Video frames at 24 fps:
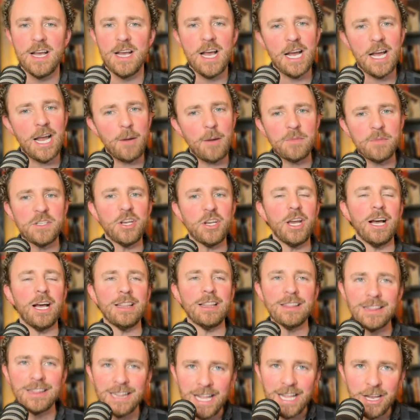Coming to you a
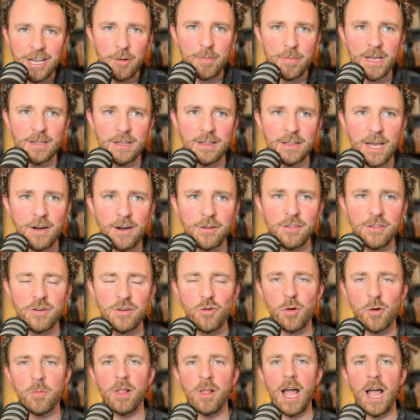little bit later than
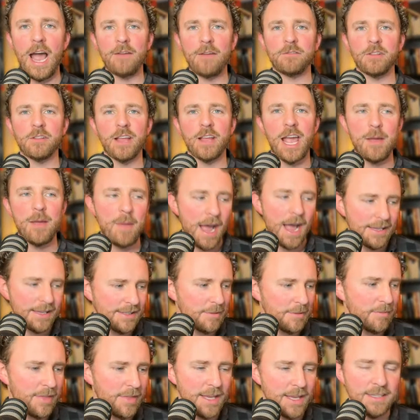normal after the game, had
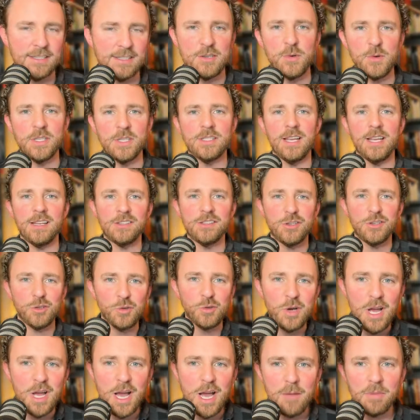some things to attend
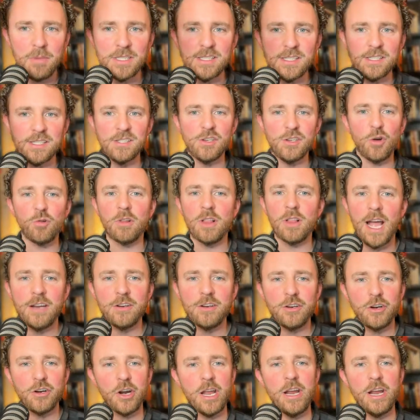to, but so
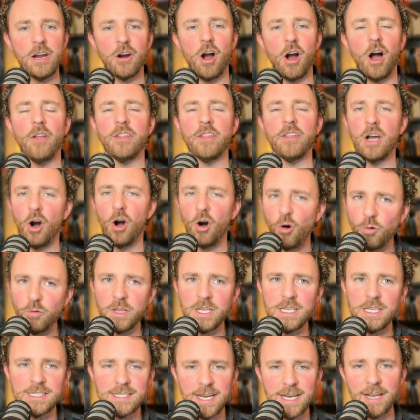glad you're here on the
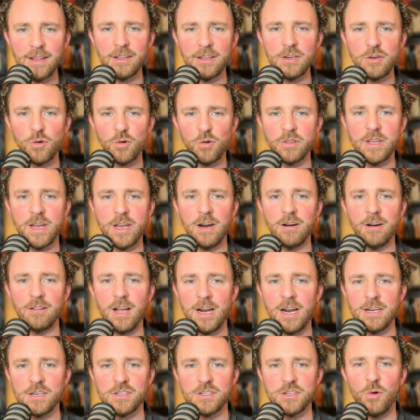only daily North
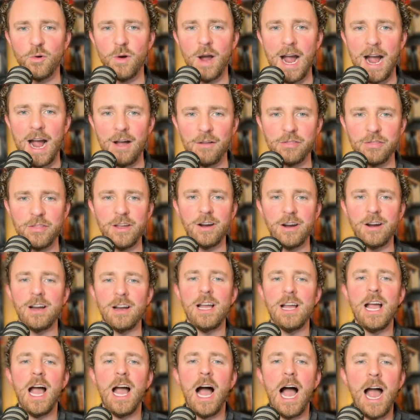Carolina show out there.
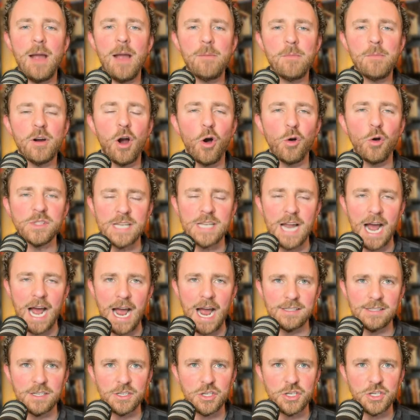I'm your host,
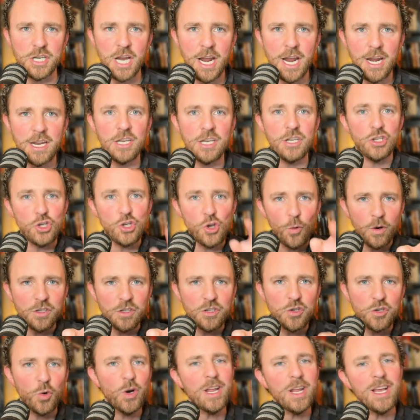Isaac Shade, and you are
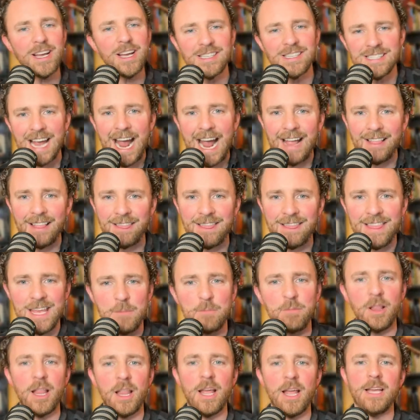joining us at
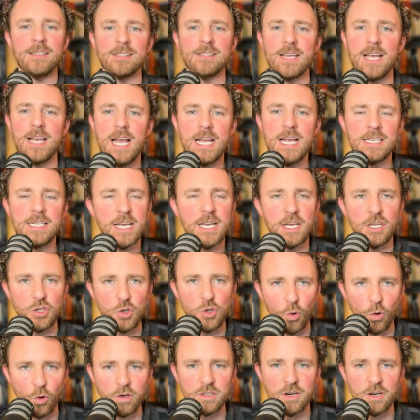the place to get
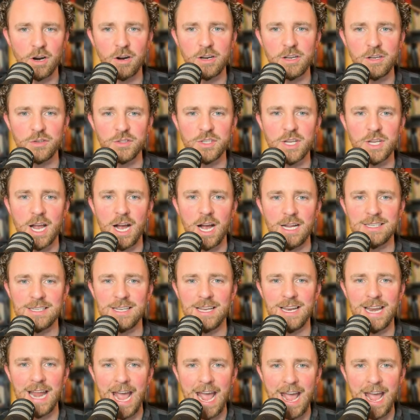your Tar Heels
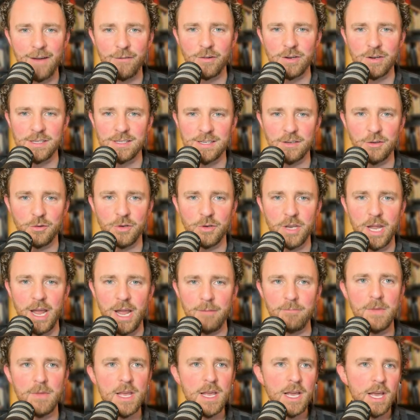content every single
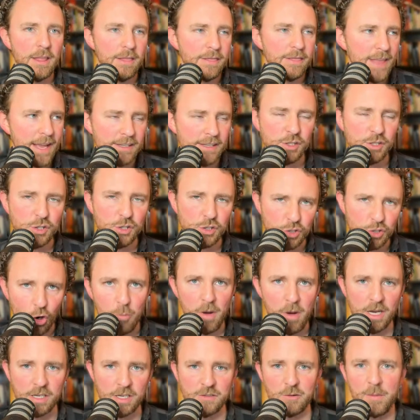day. Thanks so
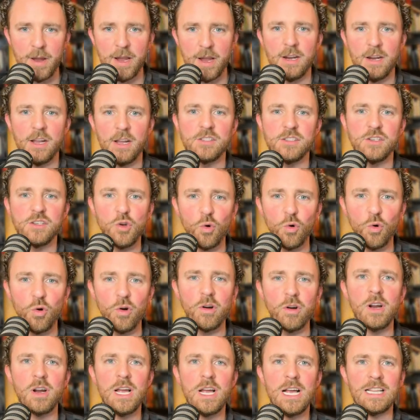much for making us
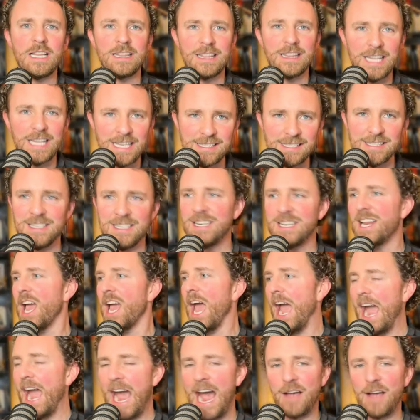your listen
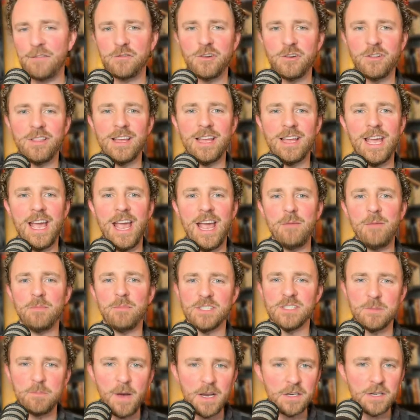after the game.
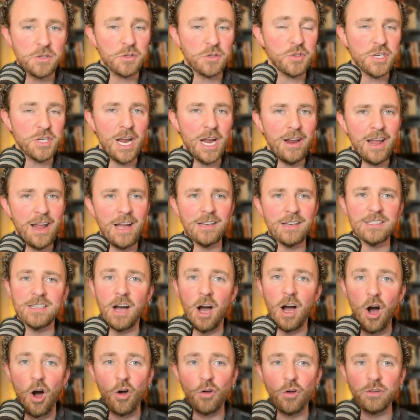Special shout out to
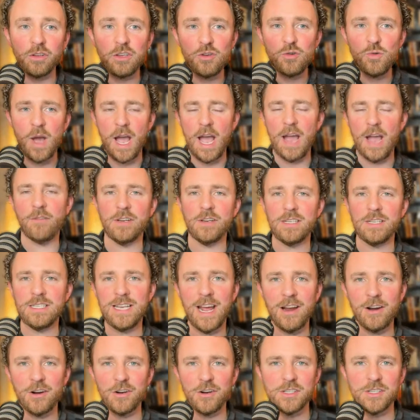all you
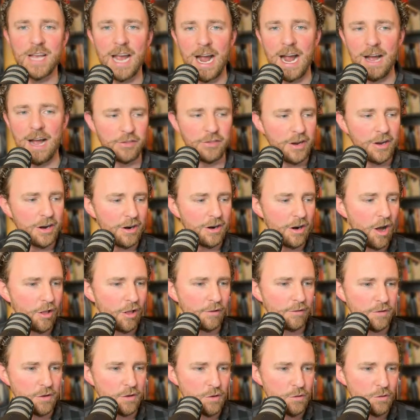everydayers out there and
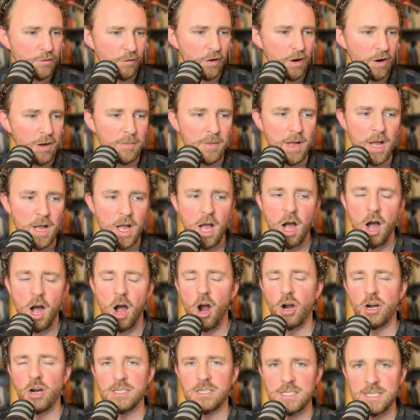all of you from
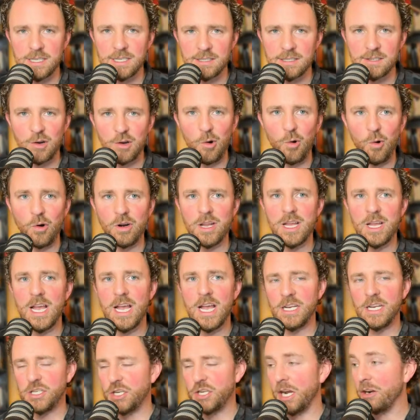our Discord
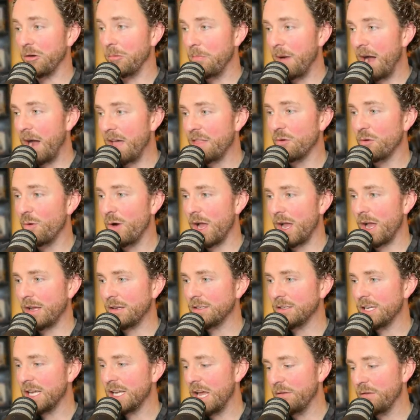channel. By the
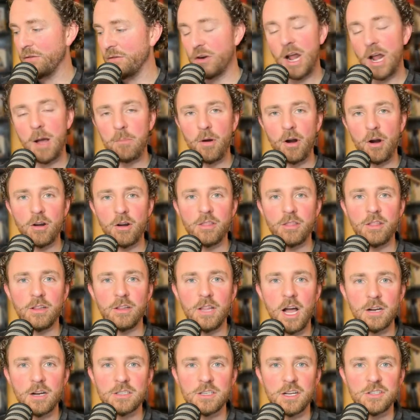way, if you're not part of the
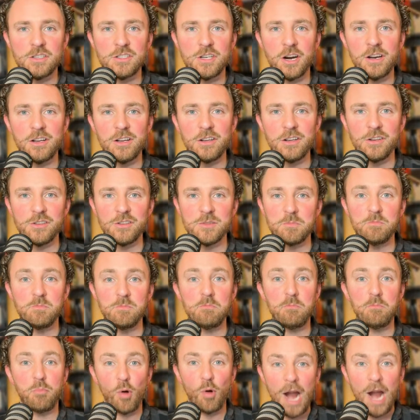Locked On Tar Heels
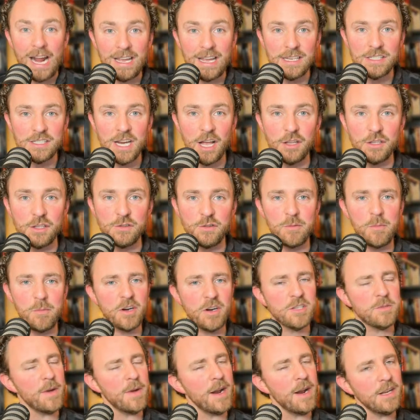bracket challenge for
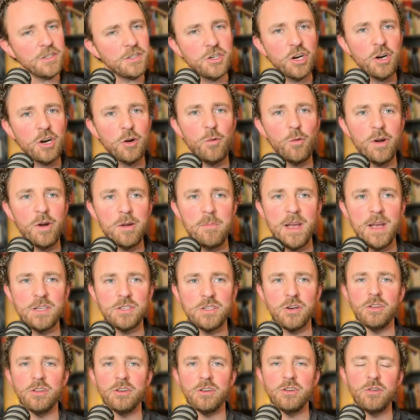March Madness, you're going to want to make
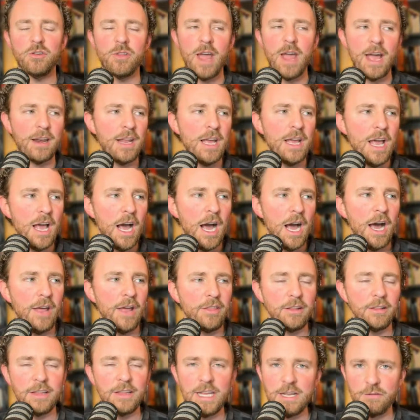sure to do that.
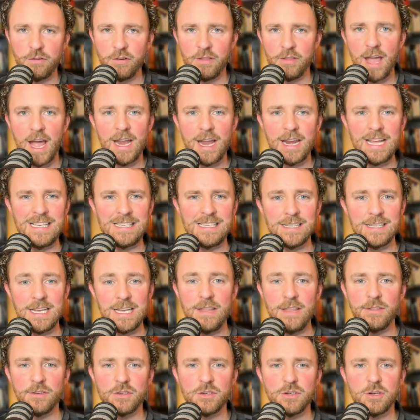The link for that is
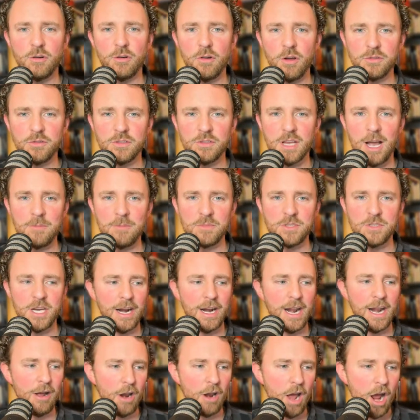in the show notes. Come
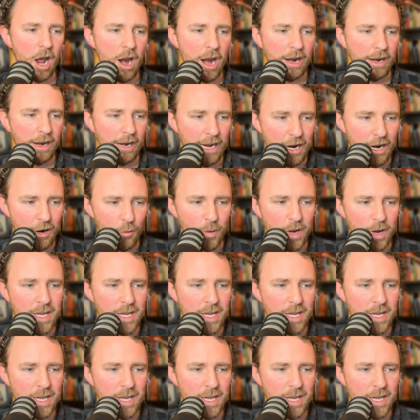check it out. All right, here we